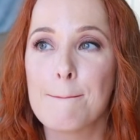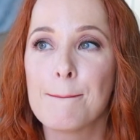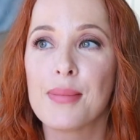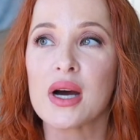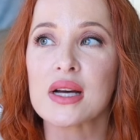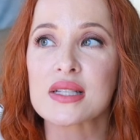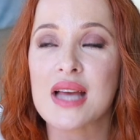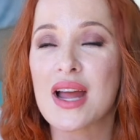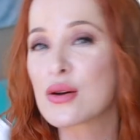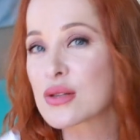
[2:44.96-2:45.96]
but
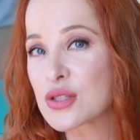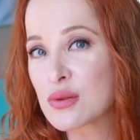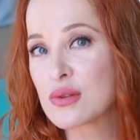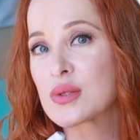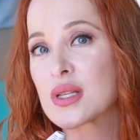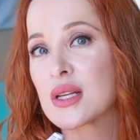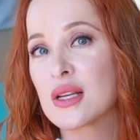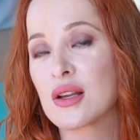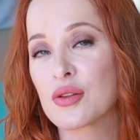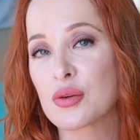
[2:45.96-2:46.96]
I also use it
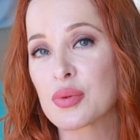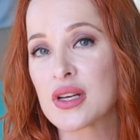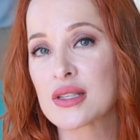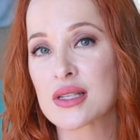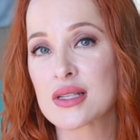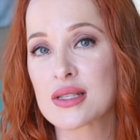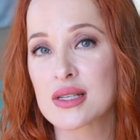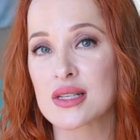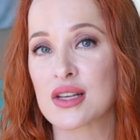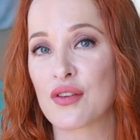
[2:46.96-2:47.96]
in other places
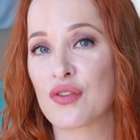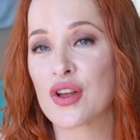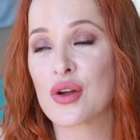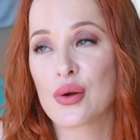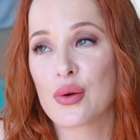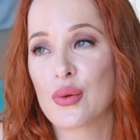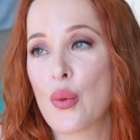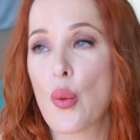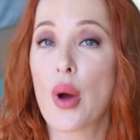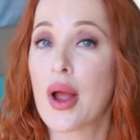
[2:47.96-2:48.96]
because I figure
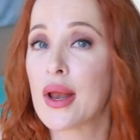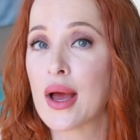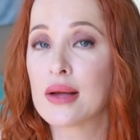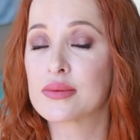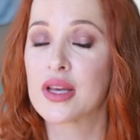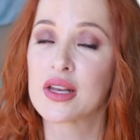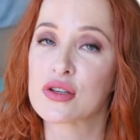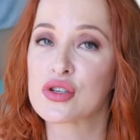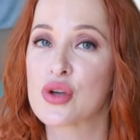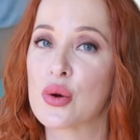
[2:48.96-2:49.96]
why not, and
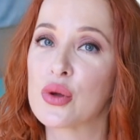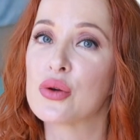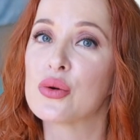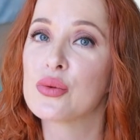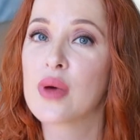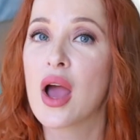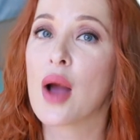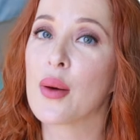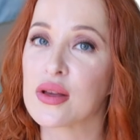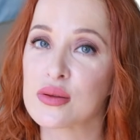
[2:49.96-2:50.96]
I'll show you
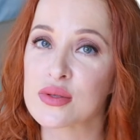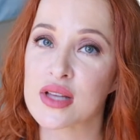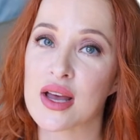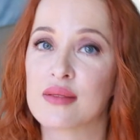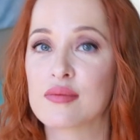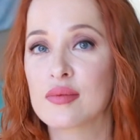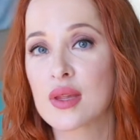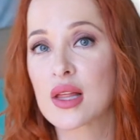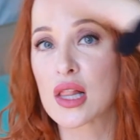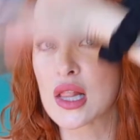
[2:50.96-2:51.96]
how I use that
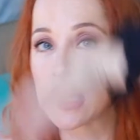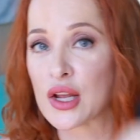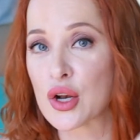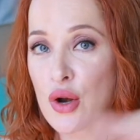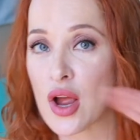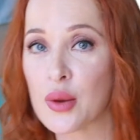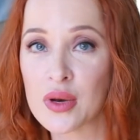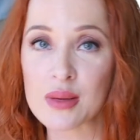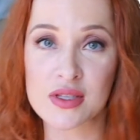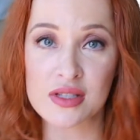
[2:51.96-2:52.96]
later on when
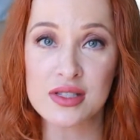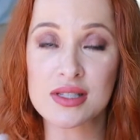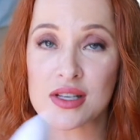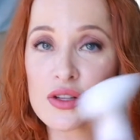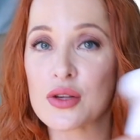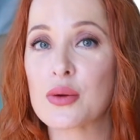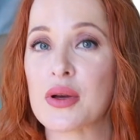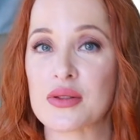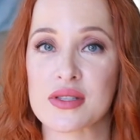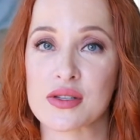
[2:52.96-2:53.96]
I'm done telling you
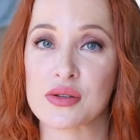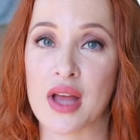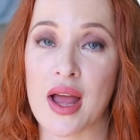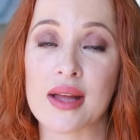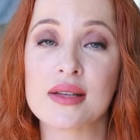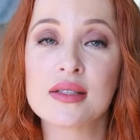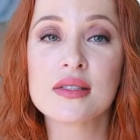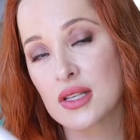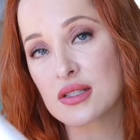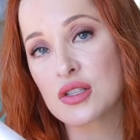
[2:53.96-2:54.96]
about this little guy.
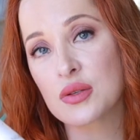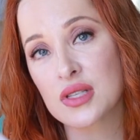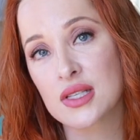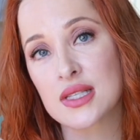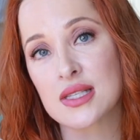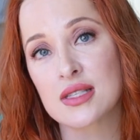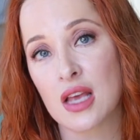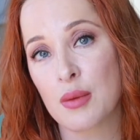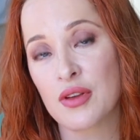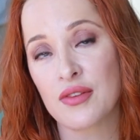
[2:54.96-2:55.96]
This uses the
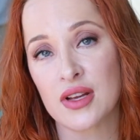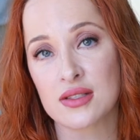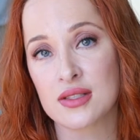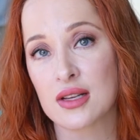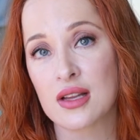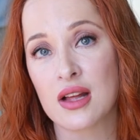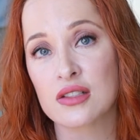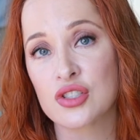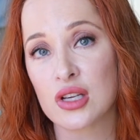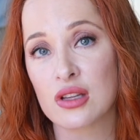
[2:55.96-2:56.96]
same advanced
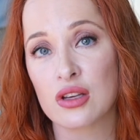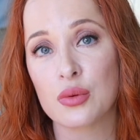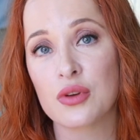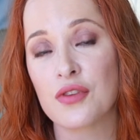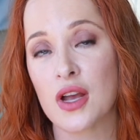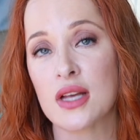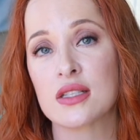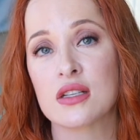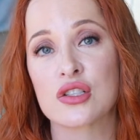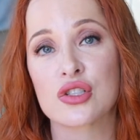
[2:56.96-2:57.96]
technology that you would find
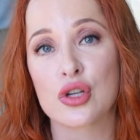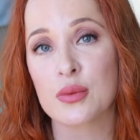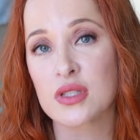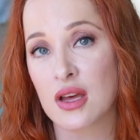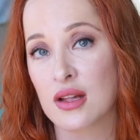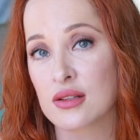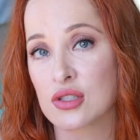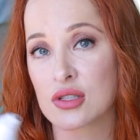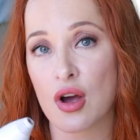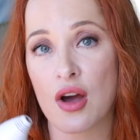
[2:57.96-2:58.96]
in your
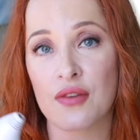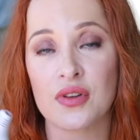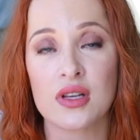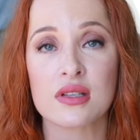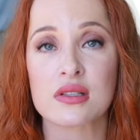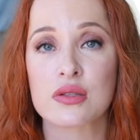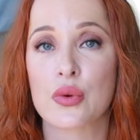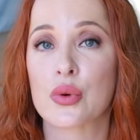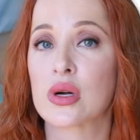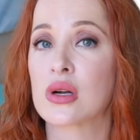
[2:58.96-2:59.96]
dermatologist office
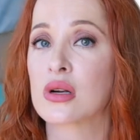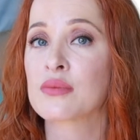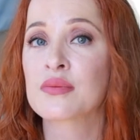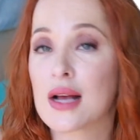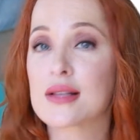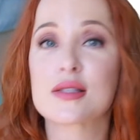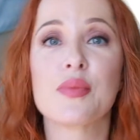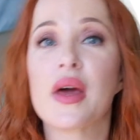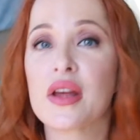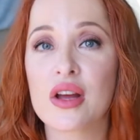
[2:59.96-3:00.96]
or
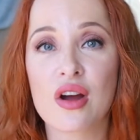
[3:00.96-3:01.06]
cosmetic